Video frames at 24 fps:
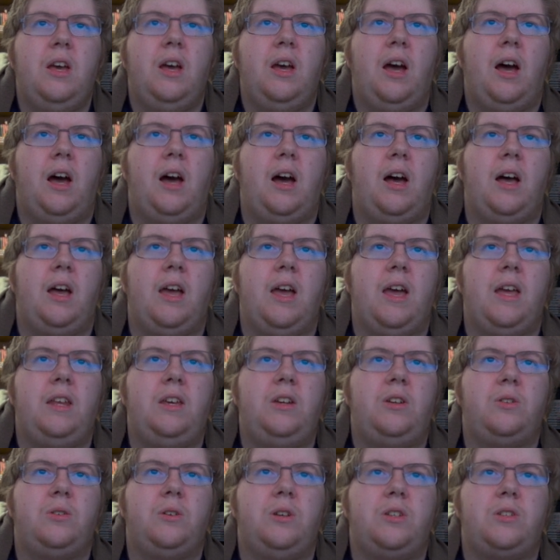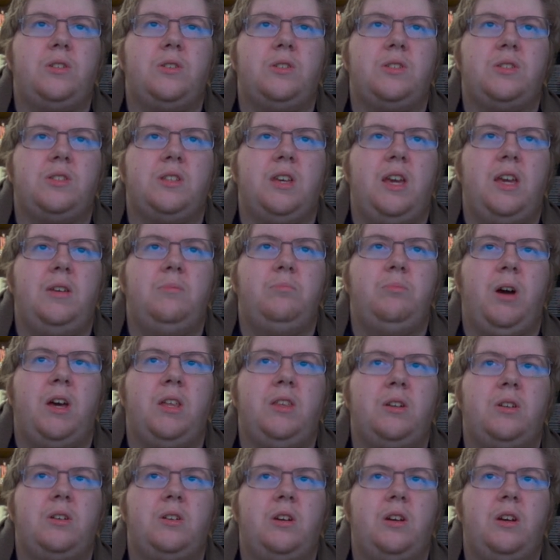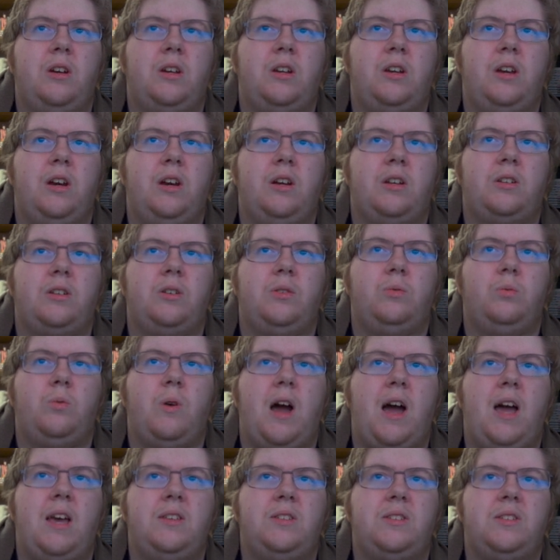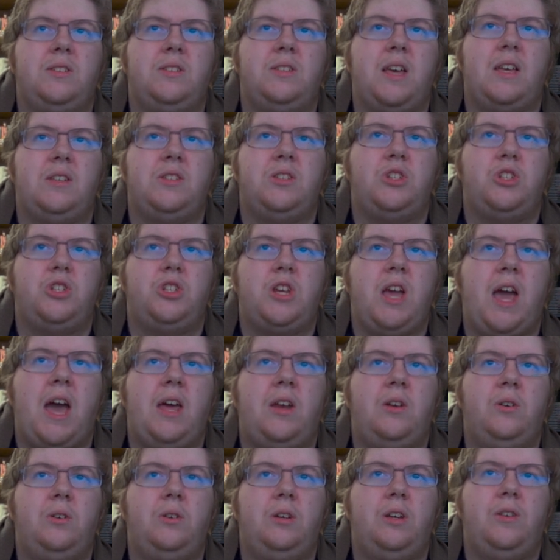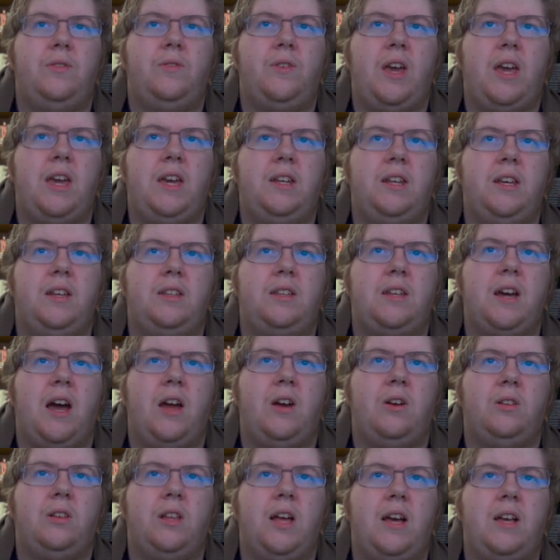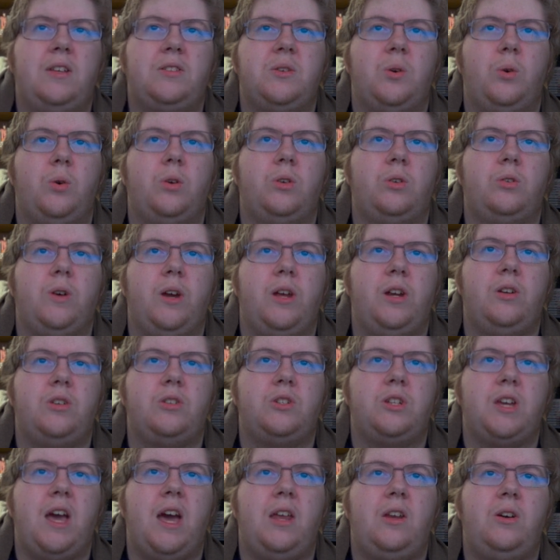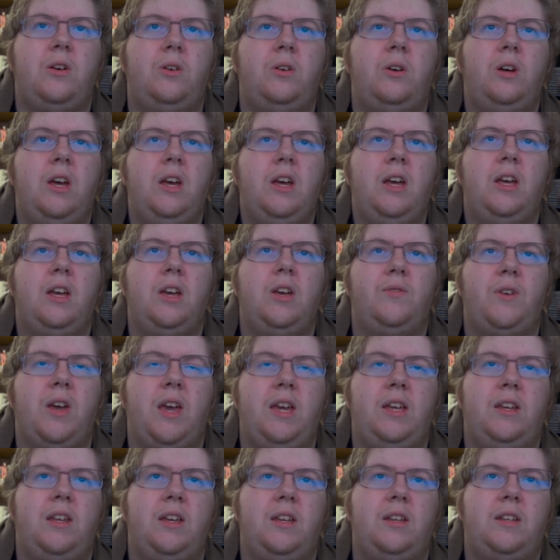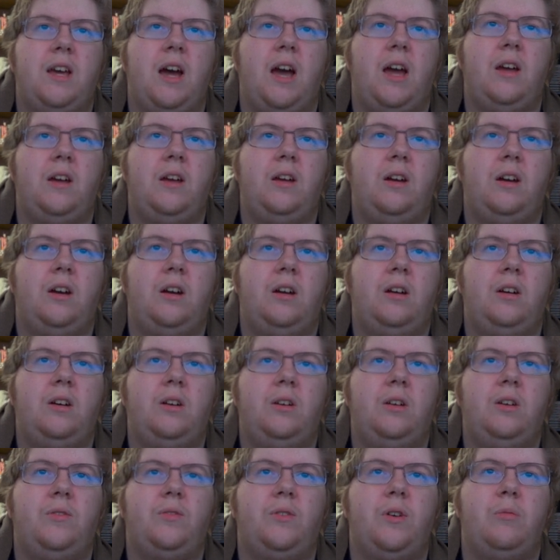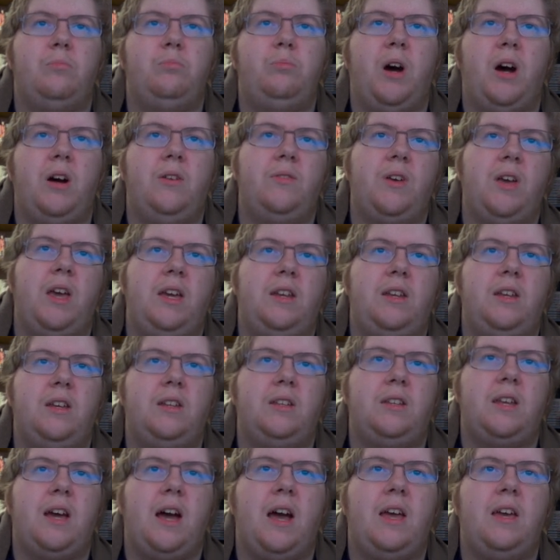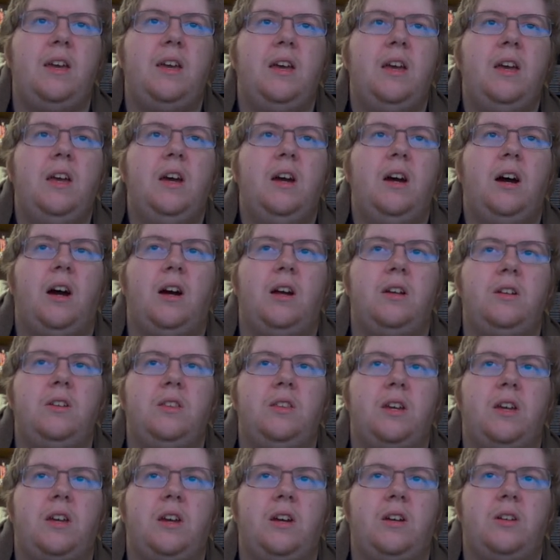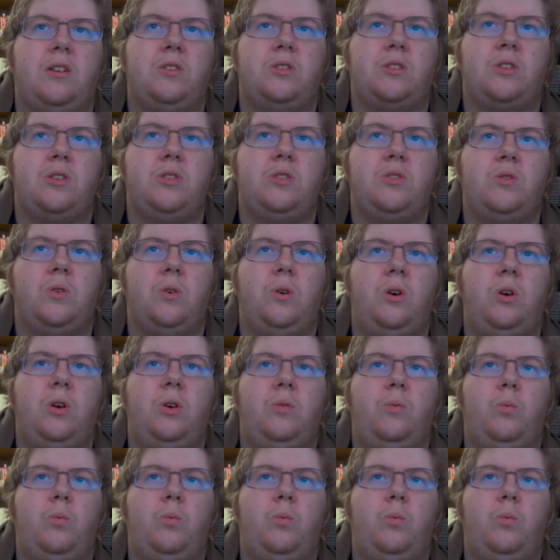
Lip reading: Any creature slain by the character rises as a shadow if 8 hit die or less, or greater shadow if 8 hit die. If above 8 hit die, under the character's control